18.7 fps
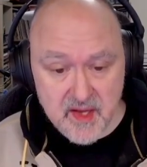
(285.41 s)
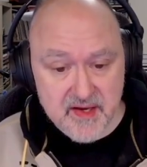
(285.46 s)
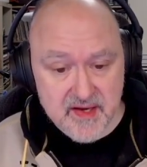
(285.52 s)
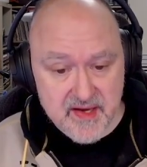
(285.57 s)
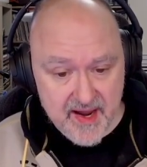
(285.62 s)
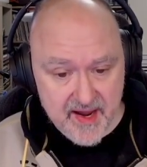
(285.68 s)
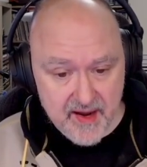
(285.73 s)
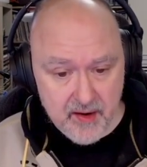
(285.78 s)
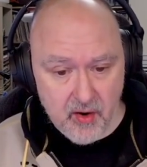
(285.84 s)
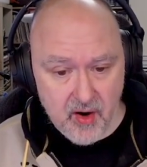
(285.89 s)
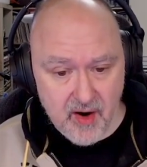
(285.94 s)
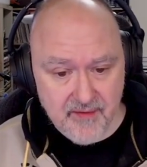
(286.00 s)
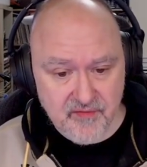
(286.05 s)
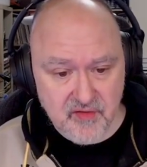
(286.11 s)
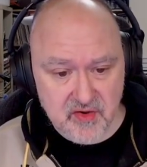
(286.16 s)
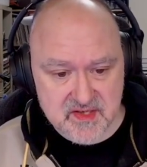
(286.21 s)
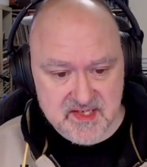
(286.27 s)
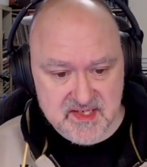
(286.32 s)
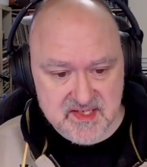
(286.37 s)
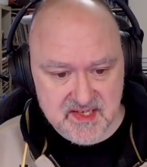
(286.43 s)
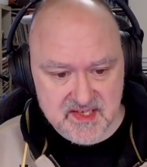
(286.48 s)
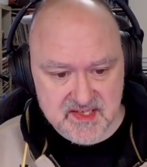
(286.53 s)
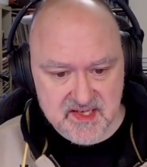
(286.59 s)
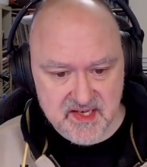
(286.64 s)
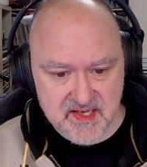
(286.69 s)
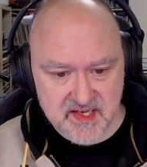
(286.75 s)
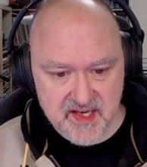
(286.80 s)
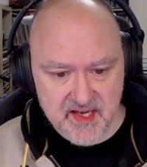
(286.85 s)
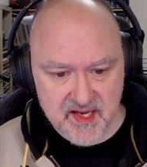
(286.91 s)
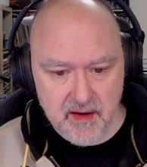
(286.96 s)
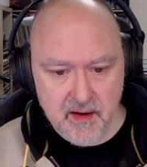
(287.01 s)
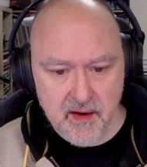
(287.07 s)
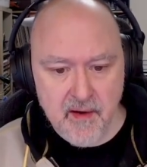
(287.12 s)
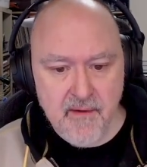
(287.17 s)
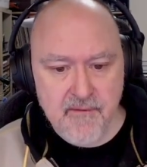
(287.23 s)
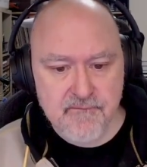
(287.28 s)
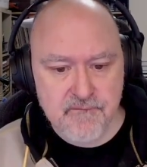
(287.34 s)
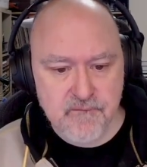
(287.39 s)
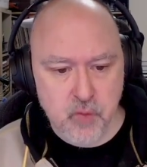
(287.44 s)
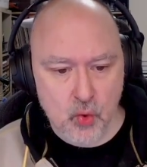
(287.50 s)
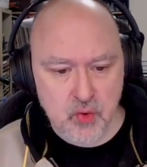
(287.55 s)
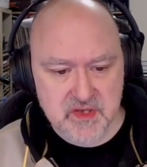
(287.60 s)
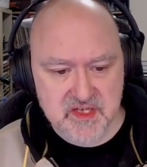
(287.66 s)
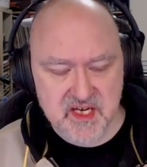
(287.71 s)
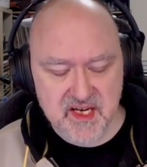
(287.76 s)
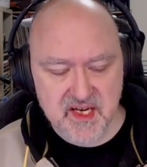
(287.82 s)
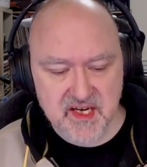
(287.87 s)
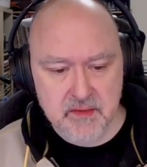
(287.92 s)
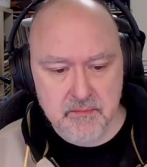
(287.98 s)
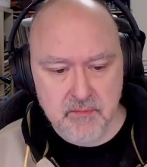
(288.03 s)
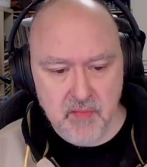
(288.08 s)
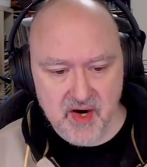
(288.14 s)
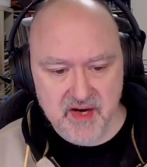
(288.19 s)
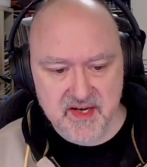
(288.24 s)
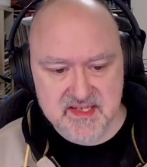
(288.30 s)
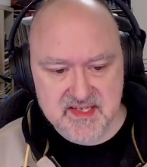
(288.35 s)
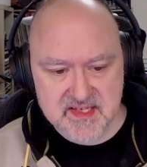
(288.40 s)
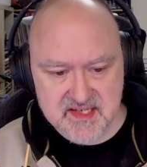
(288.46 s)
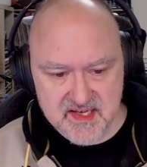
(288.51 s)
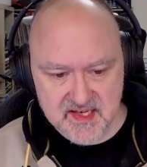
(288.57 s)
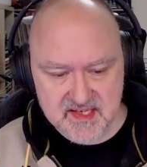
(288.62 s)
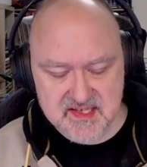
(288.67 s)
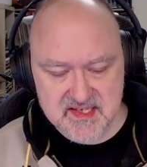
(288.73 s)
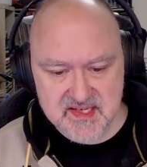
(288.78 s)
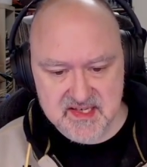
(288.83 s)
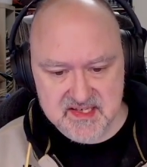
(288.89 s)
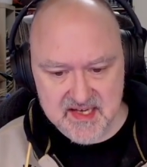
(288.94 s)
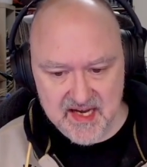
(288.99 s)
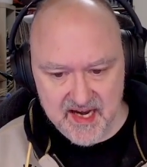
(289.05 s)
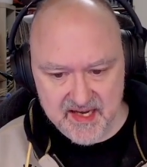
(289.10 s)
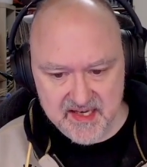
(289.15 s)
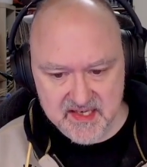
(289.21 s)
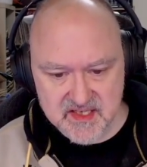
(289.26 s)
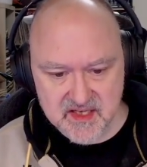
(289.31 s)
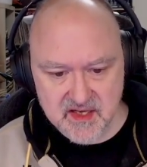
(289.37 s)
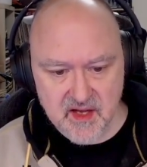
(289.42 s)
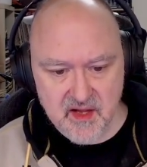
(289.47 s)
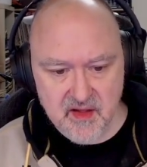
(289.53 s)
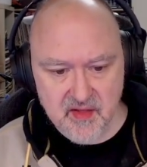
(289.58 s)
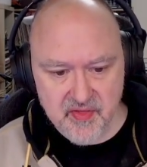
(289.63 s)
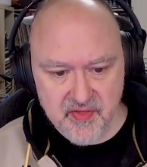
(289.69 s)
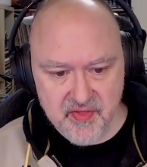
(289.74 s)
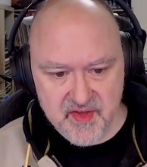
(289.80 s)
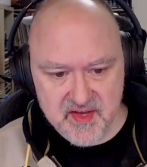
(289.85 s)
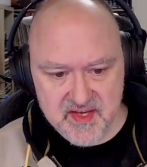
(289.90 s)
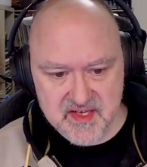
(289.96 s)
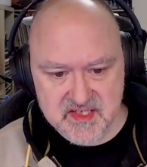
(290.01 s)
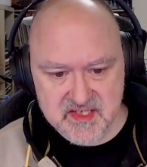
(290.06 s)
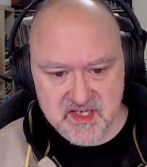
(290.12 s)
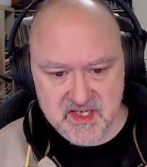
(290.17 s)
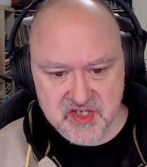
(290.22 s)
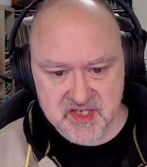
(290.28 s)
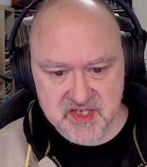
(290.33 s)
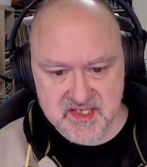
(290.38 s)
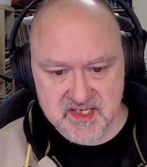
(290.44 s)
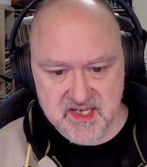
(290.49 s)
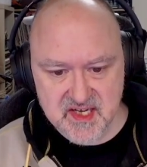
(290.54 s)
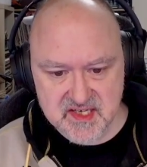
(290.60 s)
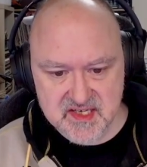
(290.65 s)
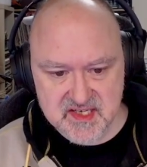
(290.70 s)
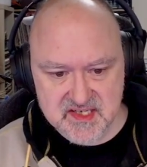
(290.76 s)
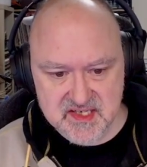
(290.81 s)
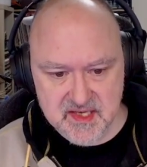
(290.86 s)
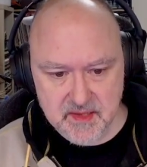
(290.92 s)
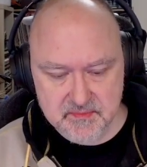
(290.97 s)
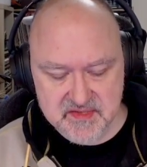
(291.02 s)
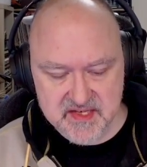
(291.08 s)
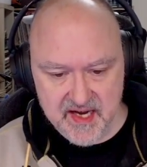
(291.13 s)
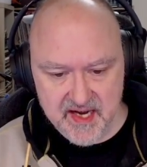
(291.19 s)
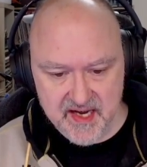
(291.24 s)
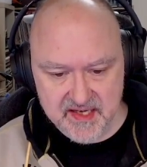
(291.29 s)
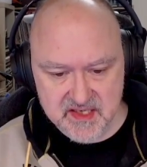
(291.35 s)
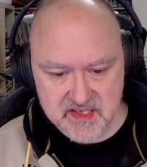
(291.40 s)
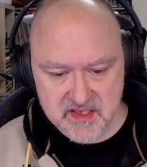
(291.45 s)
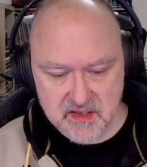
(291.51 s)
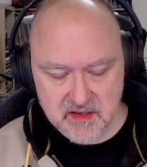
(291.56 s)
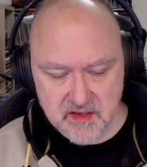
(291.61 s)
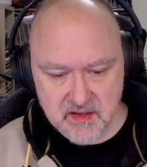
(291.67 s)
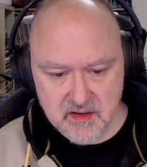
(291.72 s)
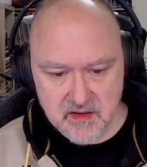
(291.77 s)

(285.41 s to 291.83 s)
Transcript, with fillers: Now, I've got a six in here. fourteen minus six is eight. These digits need to sum to eight.